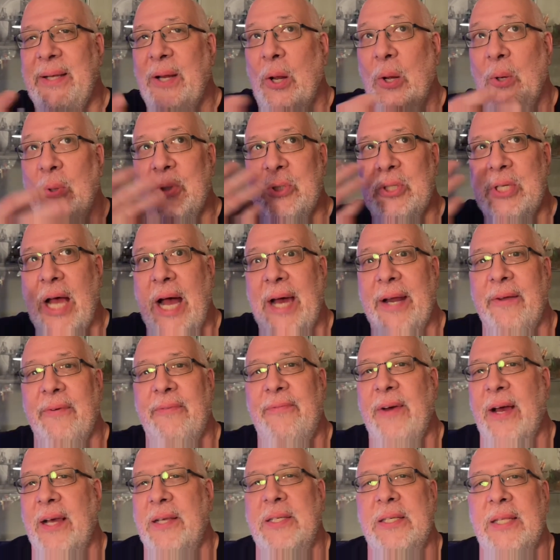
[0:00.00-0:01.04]
know, side
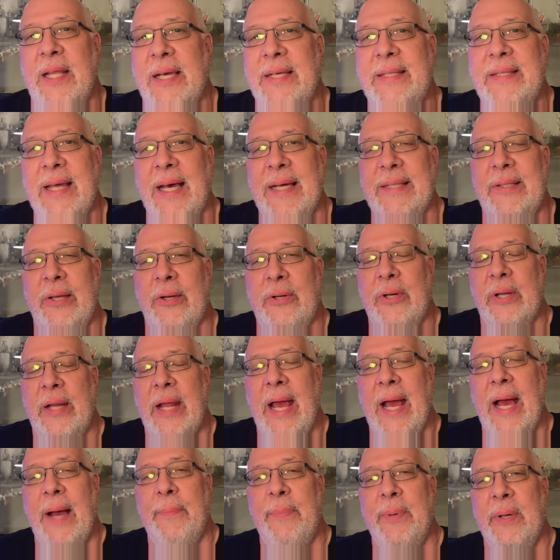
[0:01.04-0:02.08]
effects like that that could
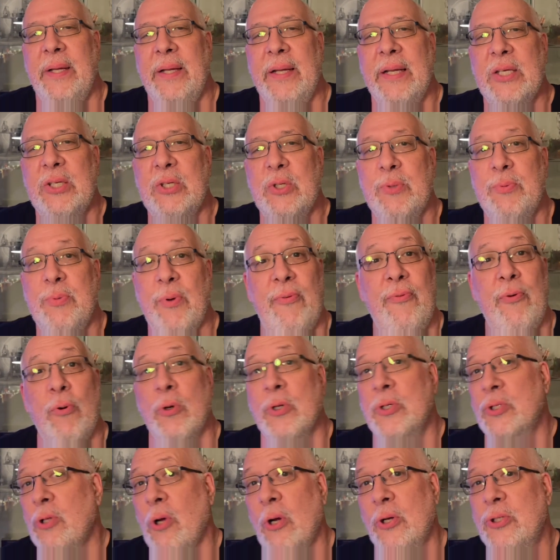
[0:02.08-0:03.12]
happen. This was
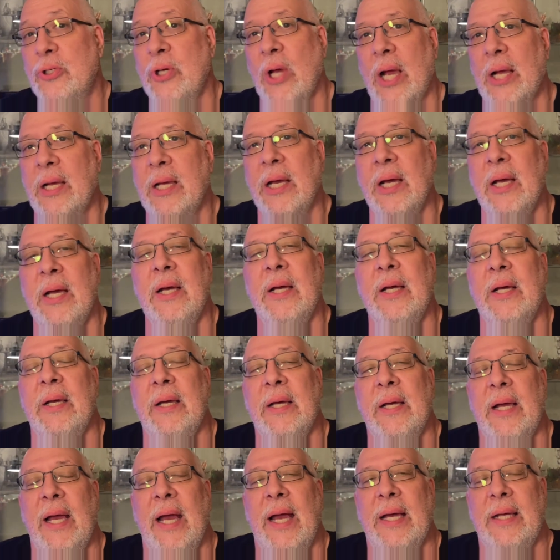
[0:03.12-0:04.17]
before Star Trek
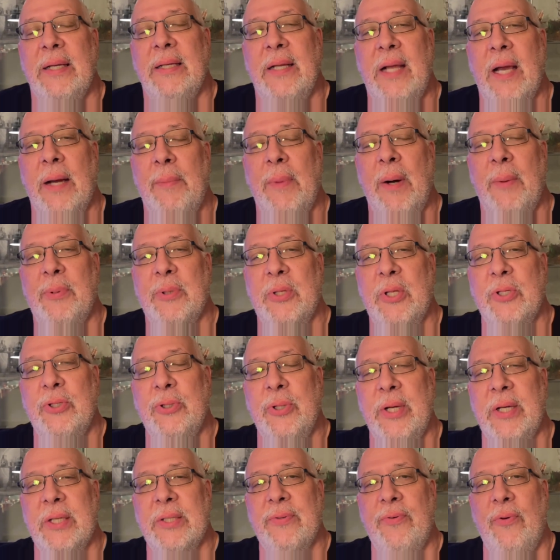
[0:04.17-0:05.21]
had come up with the
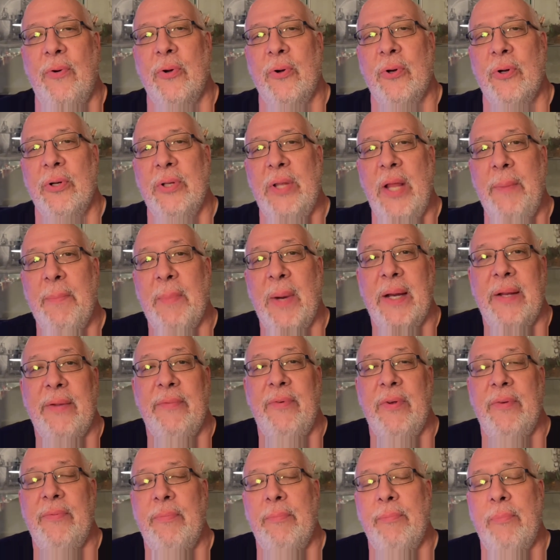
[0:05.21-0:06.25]
transporter, and they might have
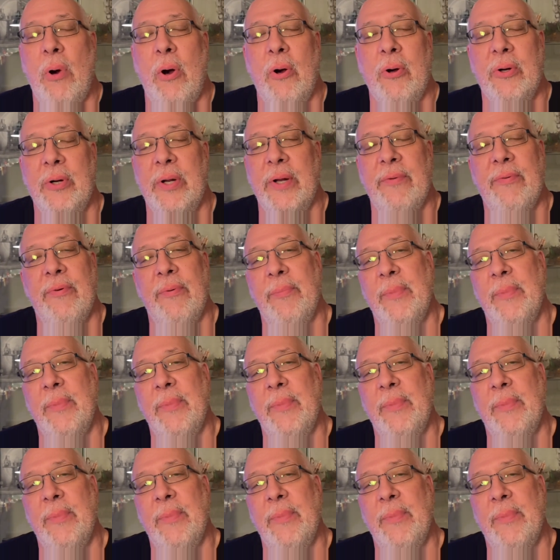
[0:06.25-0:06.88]
even borrowed it from